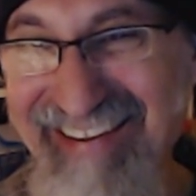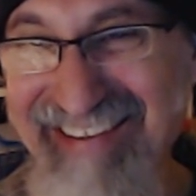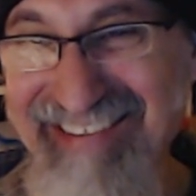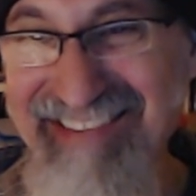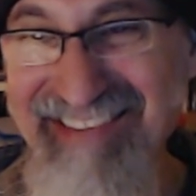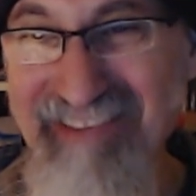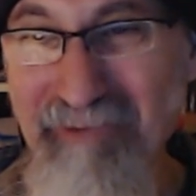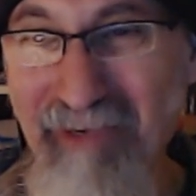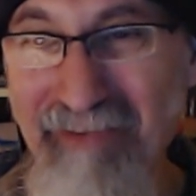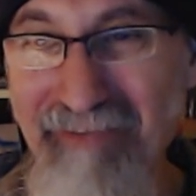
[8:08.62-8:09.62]
I can see
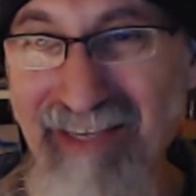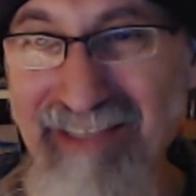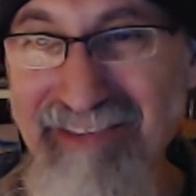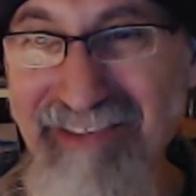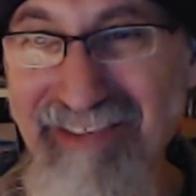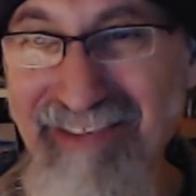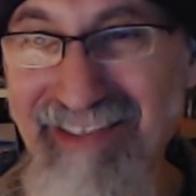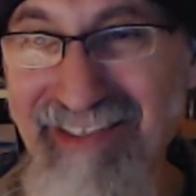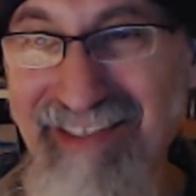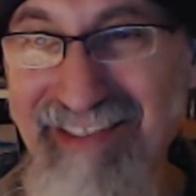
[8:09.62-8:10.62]
why Fastcar.
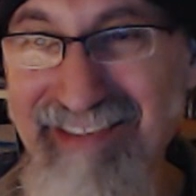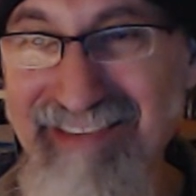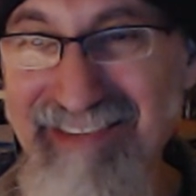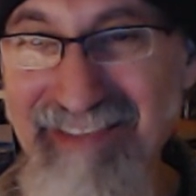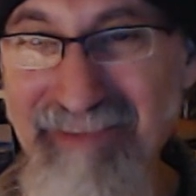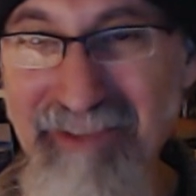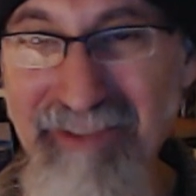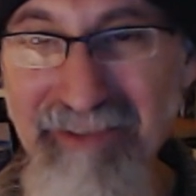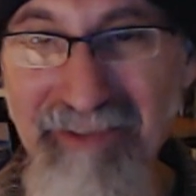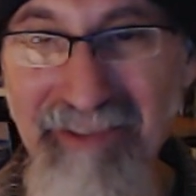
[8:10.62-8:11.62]
He seems
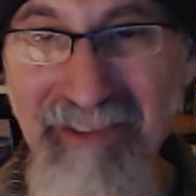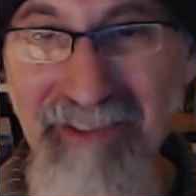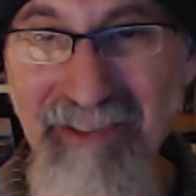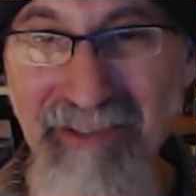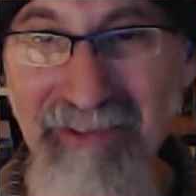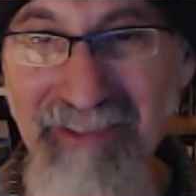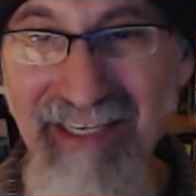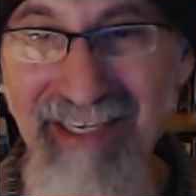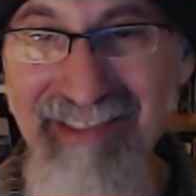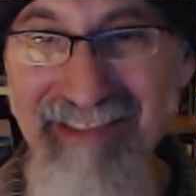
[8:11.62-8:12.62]
to look
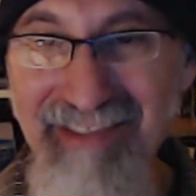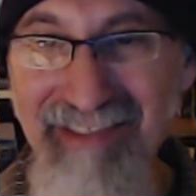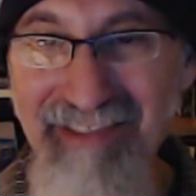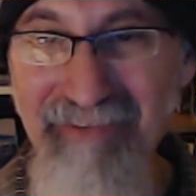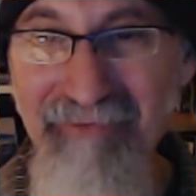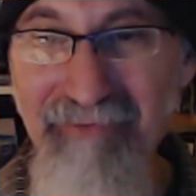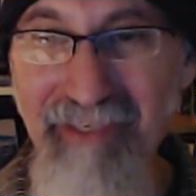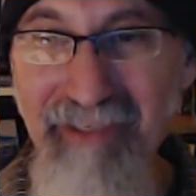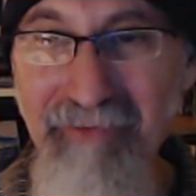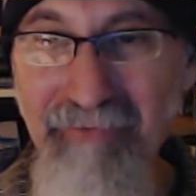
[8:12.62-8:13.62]
at it in a
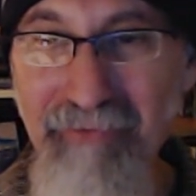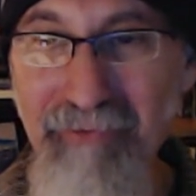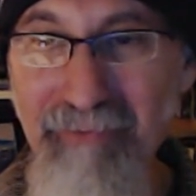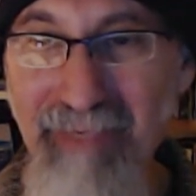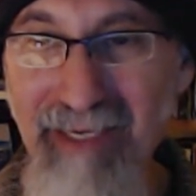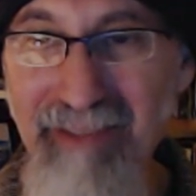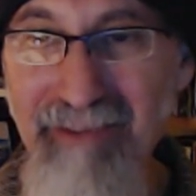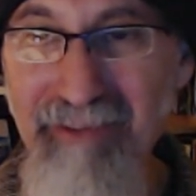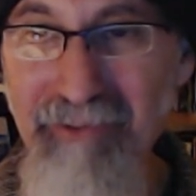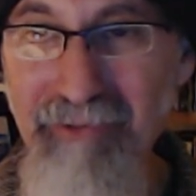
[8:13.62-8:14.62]
very few math
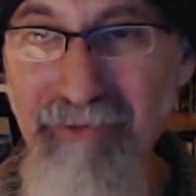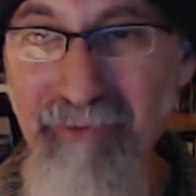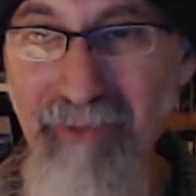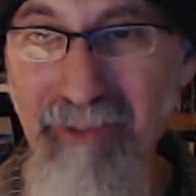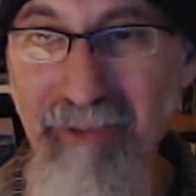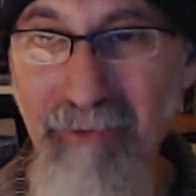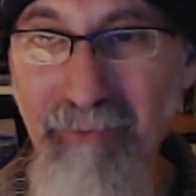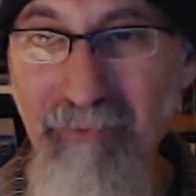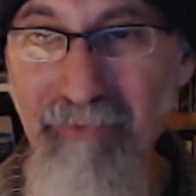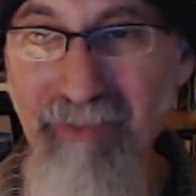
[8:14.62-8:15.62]
teachers or or
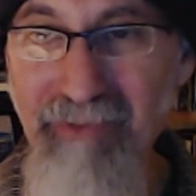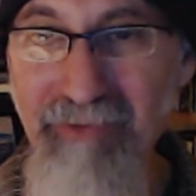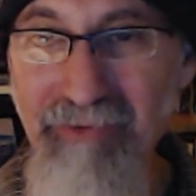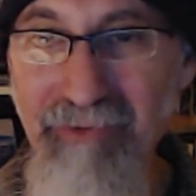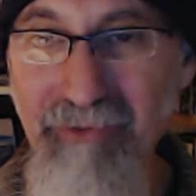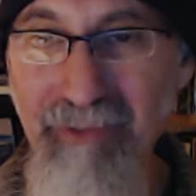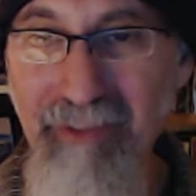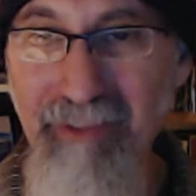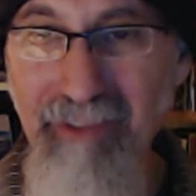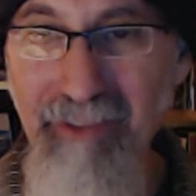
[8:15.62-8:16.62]
professors do
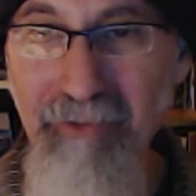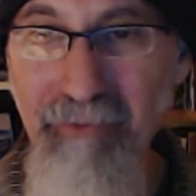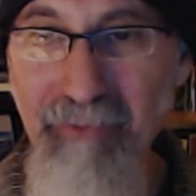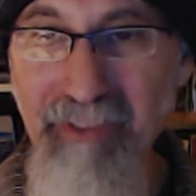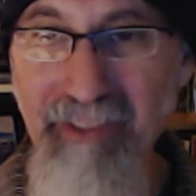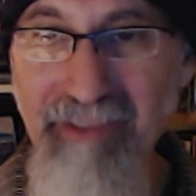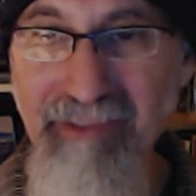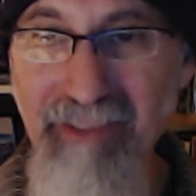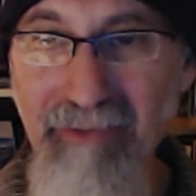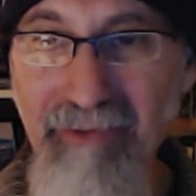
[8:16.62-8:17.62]
and communicates
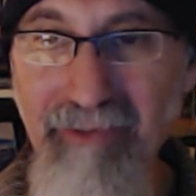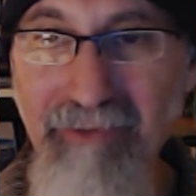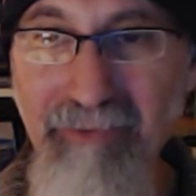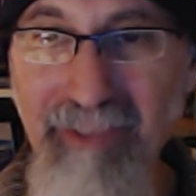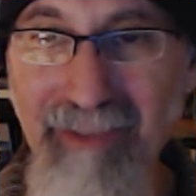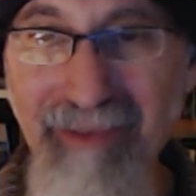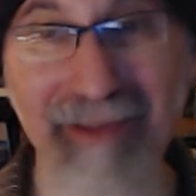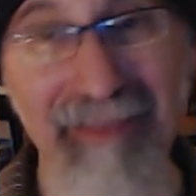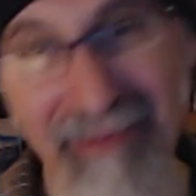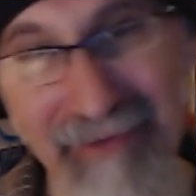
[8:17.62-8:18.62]
that knowledge well ah
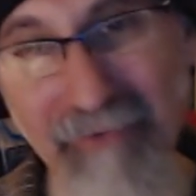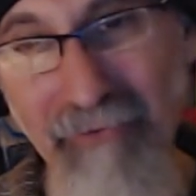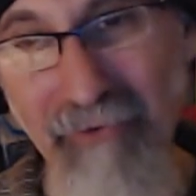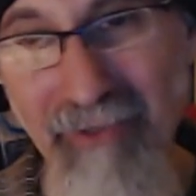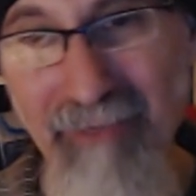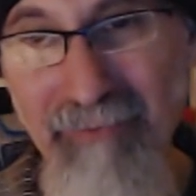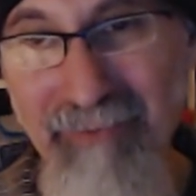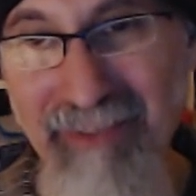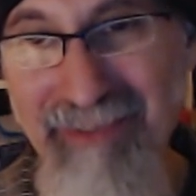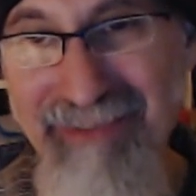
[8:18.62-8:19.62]
oh, thank you for the
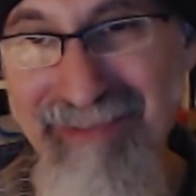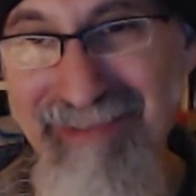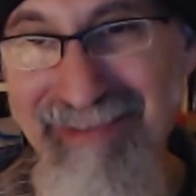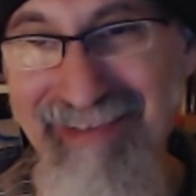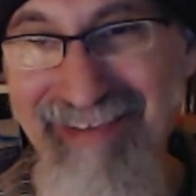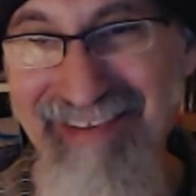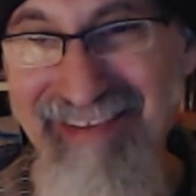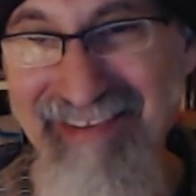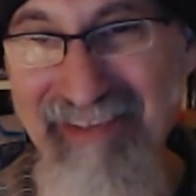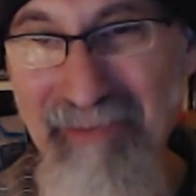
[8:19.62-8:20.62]
compliments
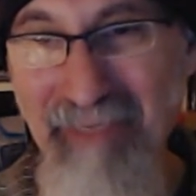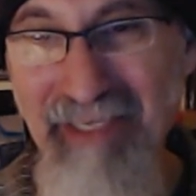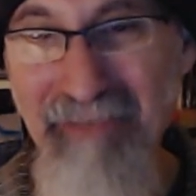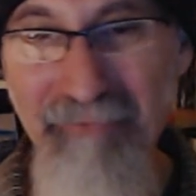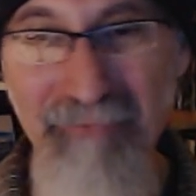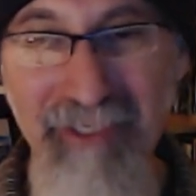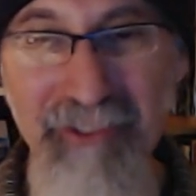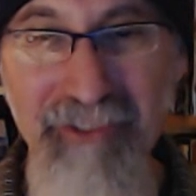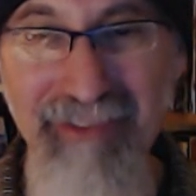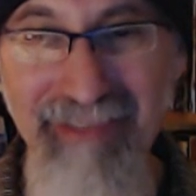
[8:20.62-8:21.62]
made
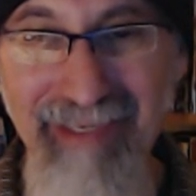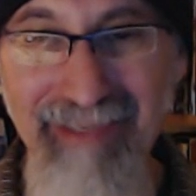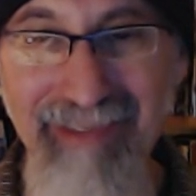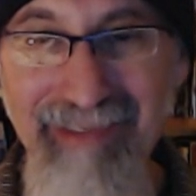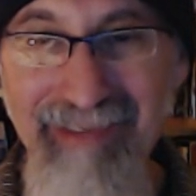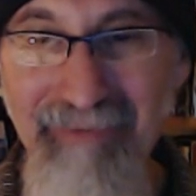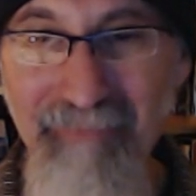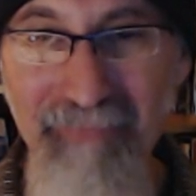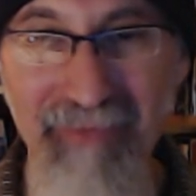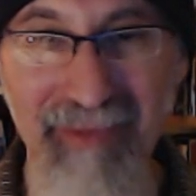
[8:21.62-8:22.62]
fresh daily
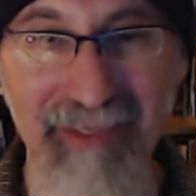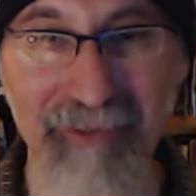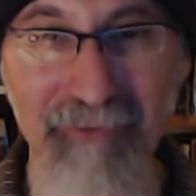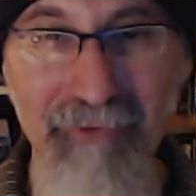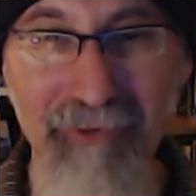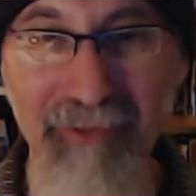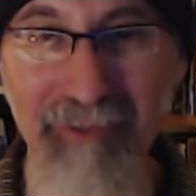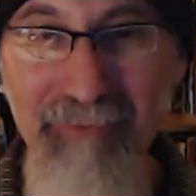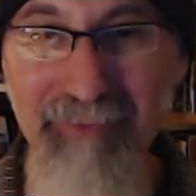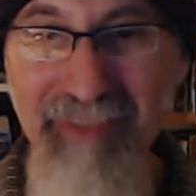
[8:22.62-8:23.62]
thank you for the
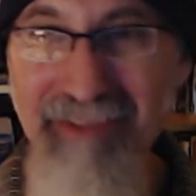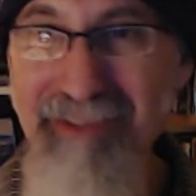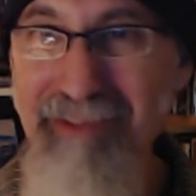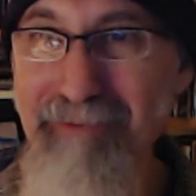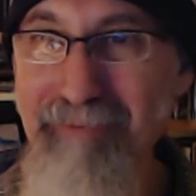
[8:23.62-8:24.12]
compliments